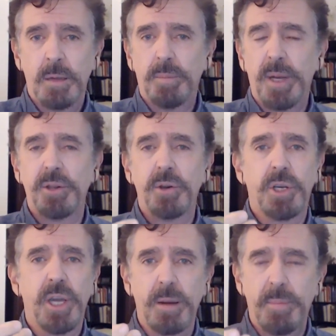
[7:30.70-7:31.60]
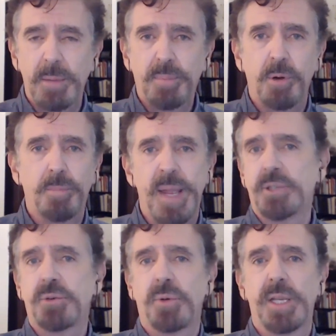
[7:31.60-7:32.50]
but you're going to be
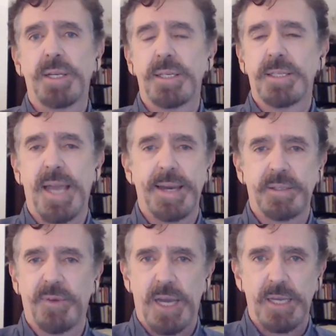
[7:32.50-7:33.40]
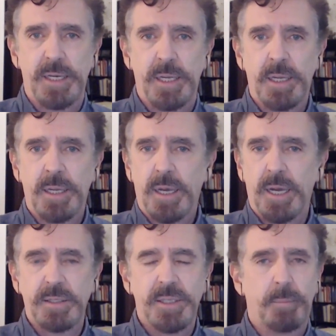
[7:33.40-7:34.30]
perpetually dissatisfied
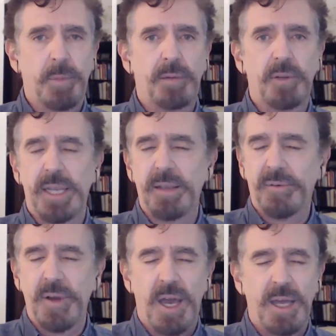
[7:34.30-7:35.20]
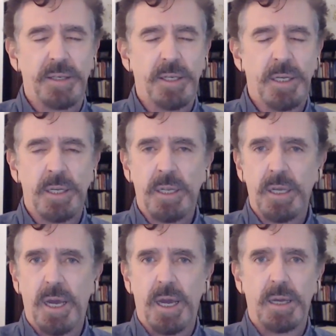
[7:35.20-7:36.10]
on some level, if not
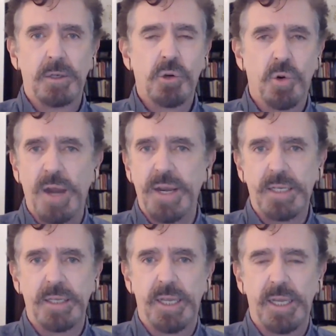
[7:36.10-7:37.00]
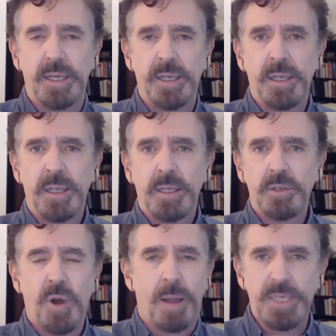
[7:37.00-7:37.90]
chronically
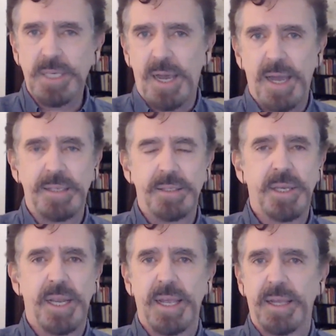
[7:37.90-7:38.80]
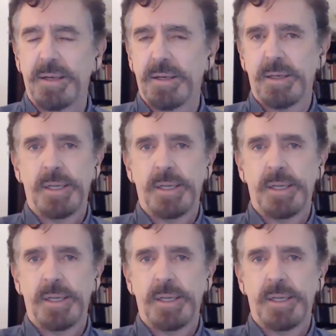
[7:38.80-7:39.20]
traumatized and